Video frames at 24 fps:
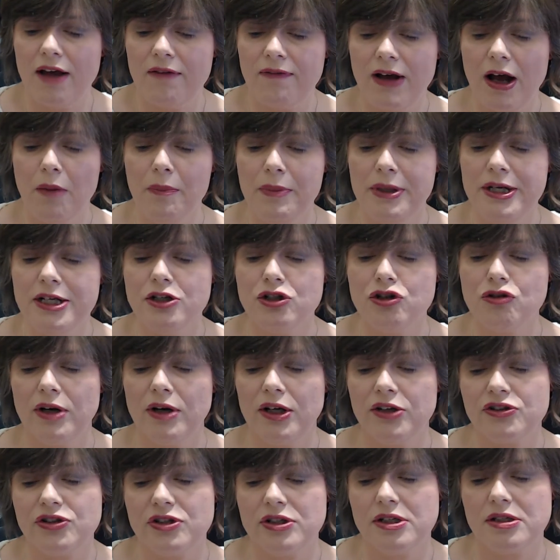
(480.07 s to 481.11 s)
how many
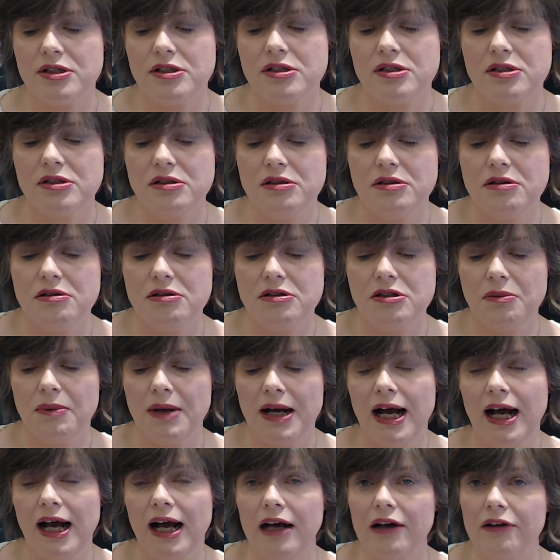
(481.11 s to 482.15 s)
tarantulas do I
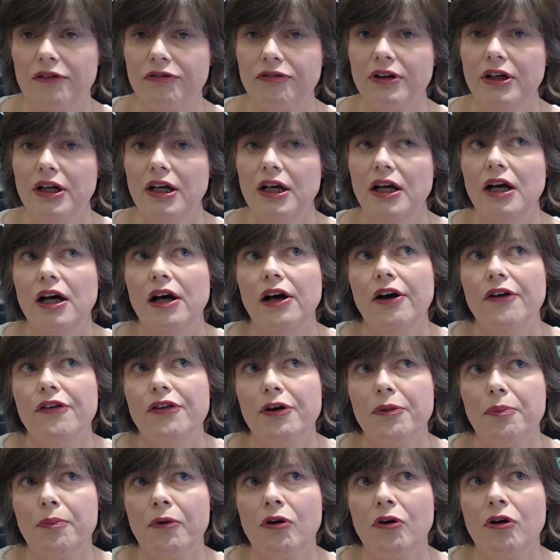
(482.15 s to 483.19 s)
have?
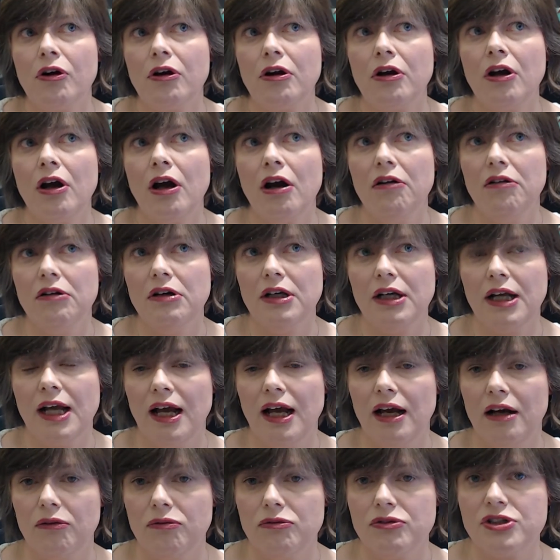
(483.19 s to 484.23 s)
The current
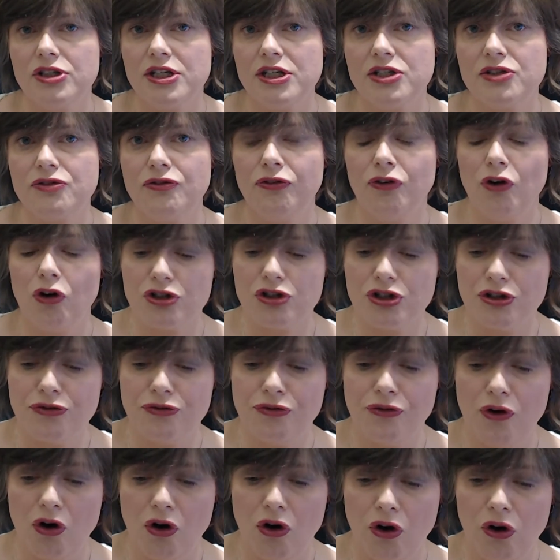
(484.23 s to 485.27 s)
count is
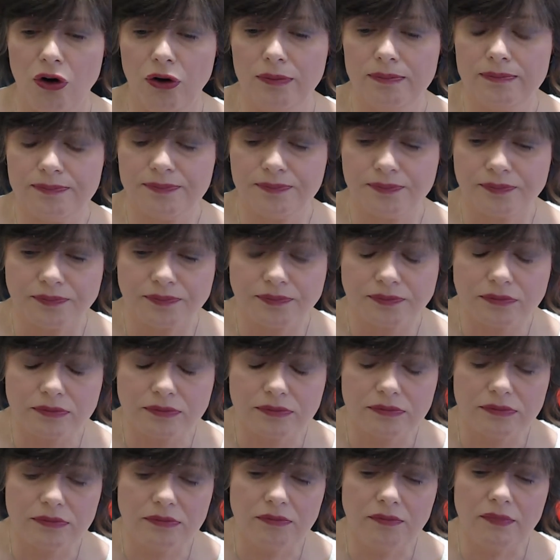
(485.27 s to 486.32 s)
44,
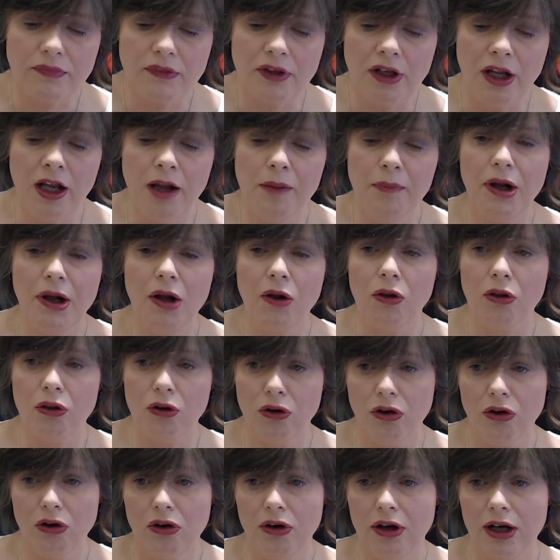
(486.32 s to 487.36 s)

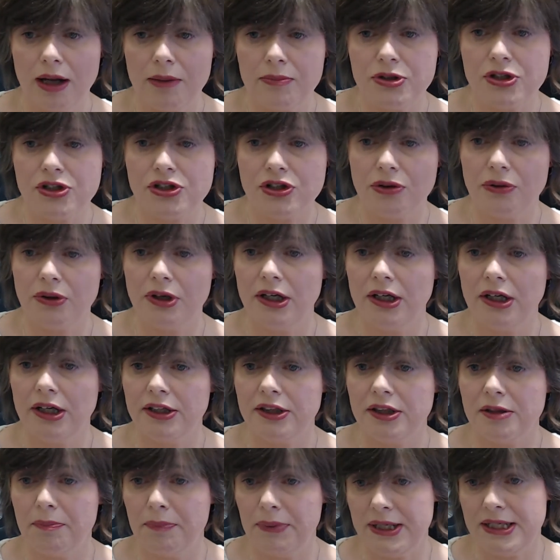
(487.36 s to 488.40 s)
although I'm sure at
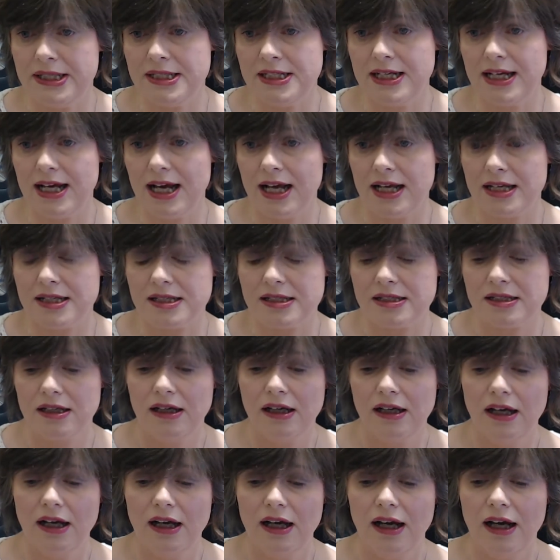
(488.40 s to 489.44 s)
the BTS
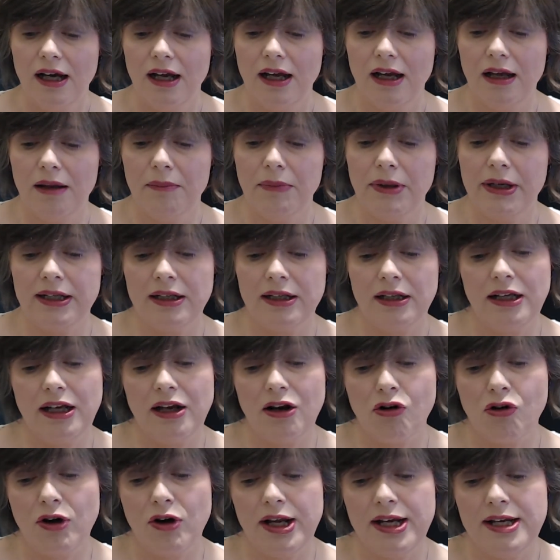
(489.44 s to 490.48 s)
it'll
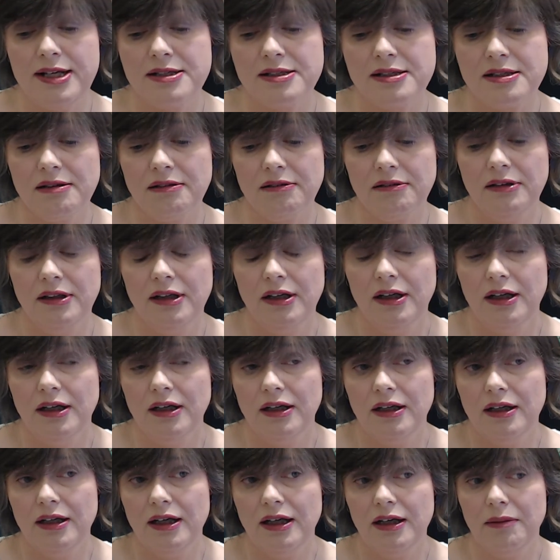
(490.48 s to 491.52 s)
increase.
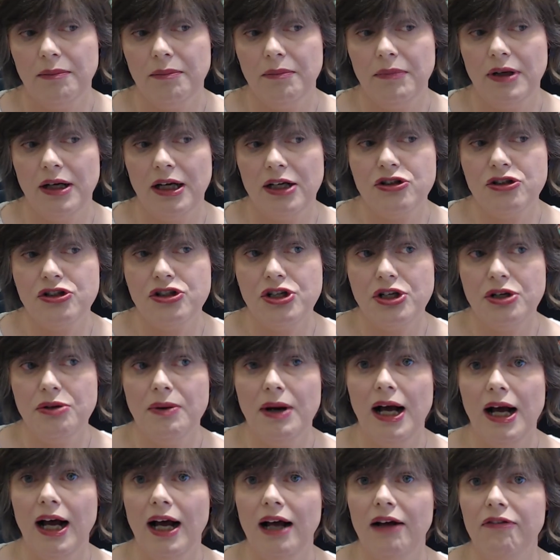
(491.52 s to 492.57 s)
I do
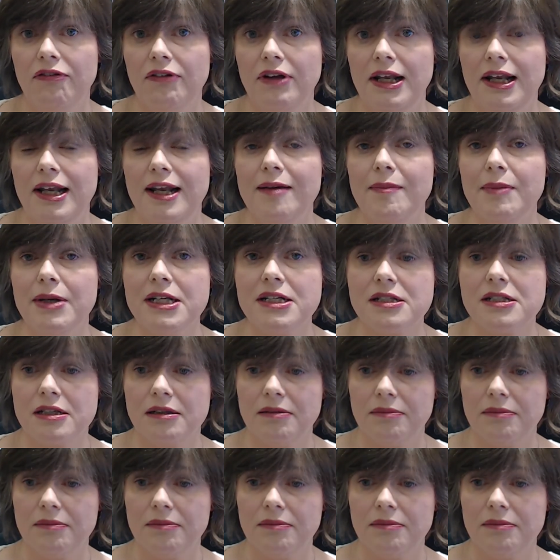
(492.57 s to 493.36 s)
have a limit,